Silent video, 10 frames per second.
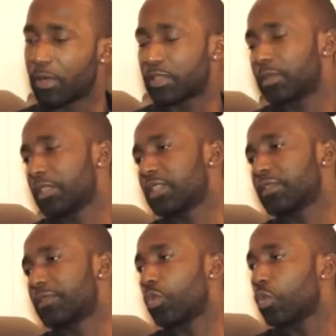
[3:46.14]
possible is
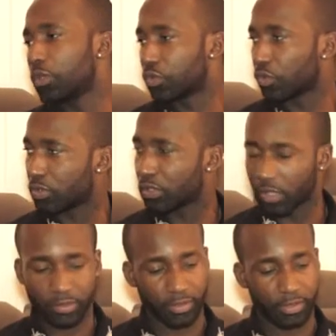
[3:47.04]
it for one to
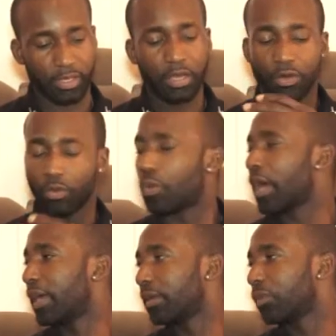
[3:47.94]
study
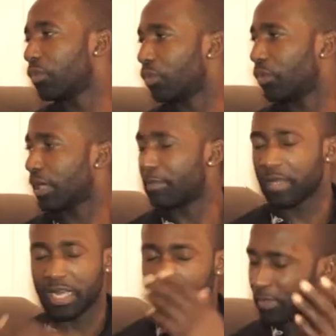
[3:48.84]
while,
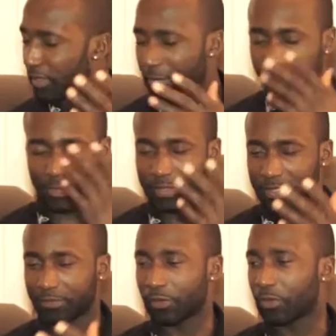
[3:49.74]
how possible is
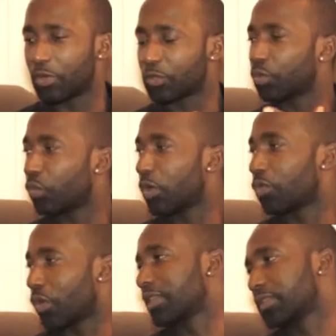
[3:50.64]
it for one to
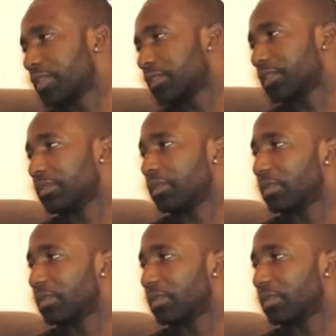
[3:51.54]
work while studying?